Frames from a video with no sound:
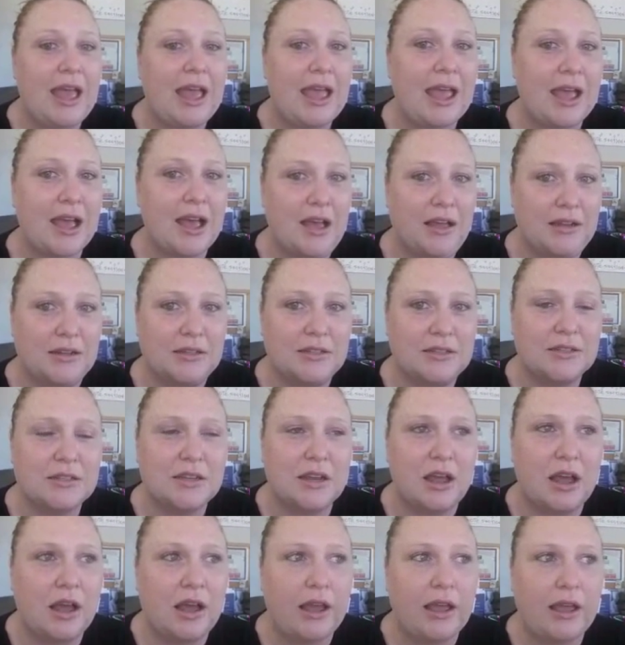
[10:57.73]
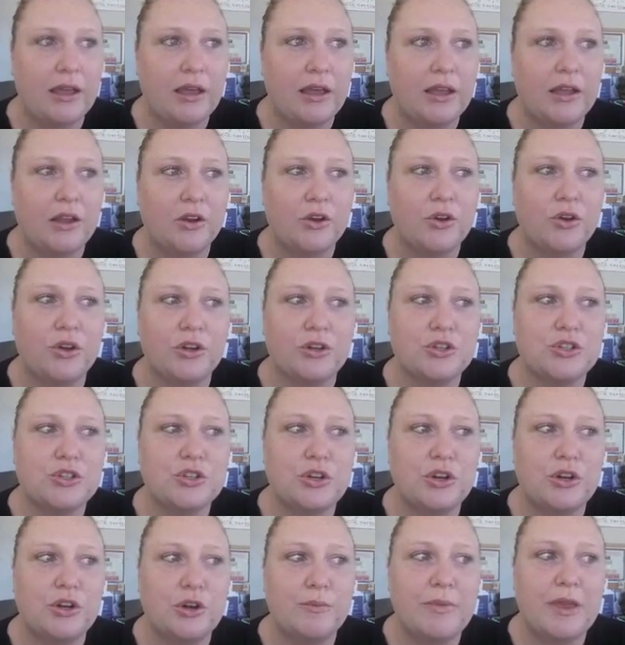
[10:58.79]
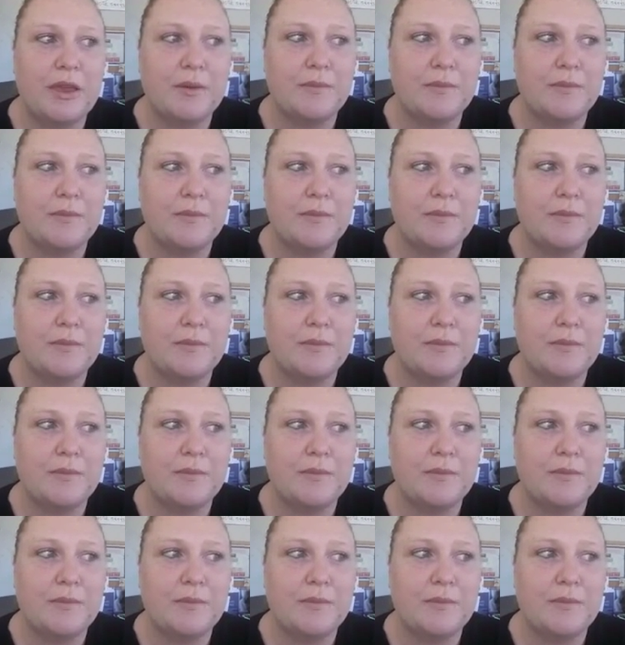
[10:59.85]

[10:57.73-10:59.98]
And I encouraged her to